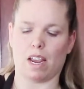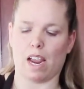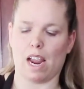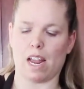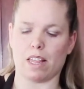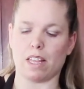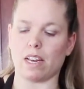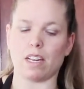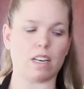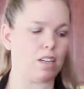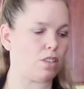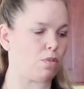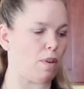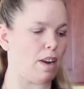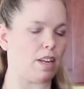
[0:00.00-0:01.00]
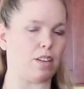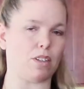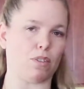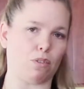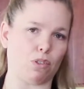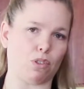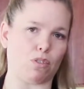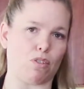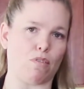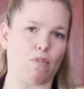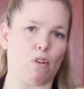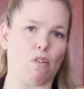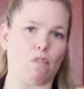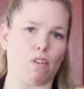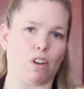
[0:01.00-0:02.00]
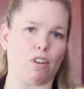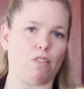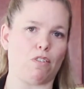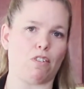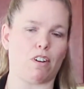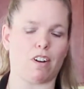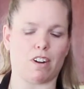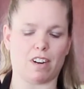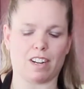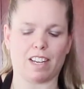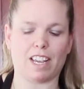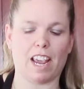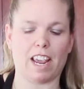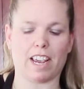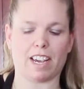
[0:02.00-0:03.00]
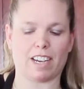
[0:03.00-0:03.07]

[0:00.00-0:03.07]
and then it is ready to serve over your cake.